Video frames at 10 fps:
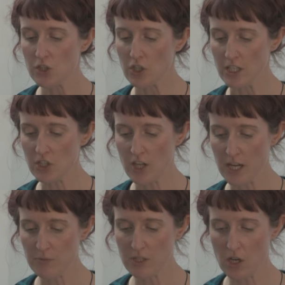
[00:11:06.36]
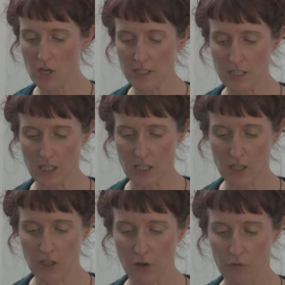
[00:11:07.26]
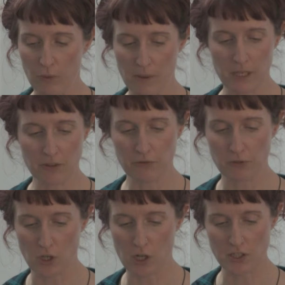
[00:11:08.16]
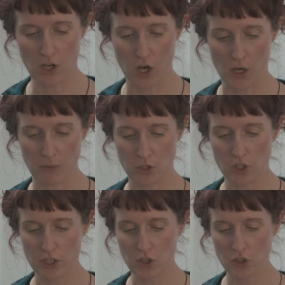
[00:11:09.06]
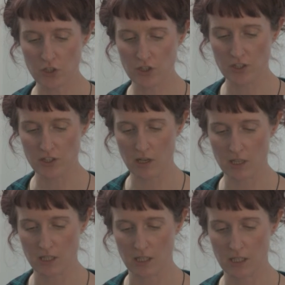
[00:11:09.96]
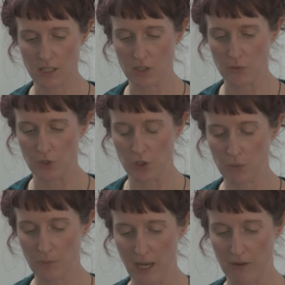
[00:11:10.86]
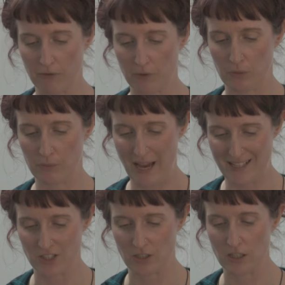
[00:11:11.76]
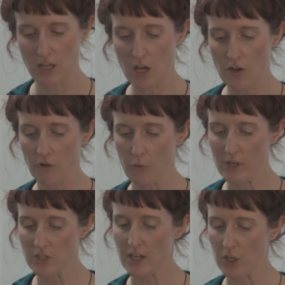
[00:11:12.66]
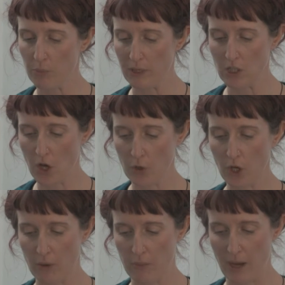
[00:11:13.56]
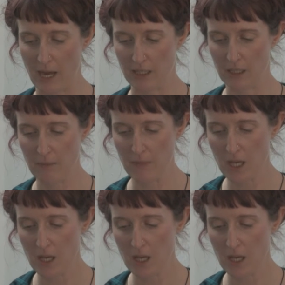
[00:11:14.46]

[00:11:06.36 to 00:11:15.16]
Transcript: "She shaped an idea of women for our time. She shook society into a new pattern from which there could be no going back."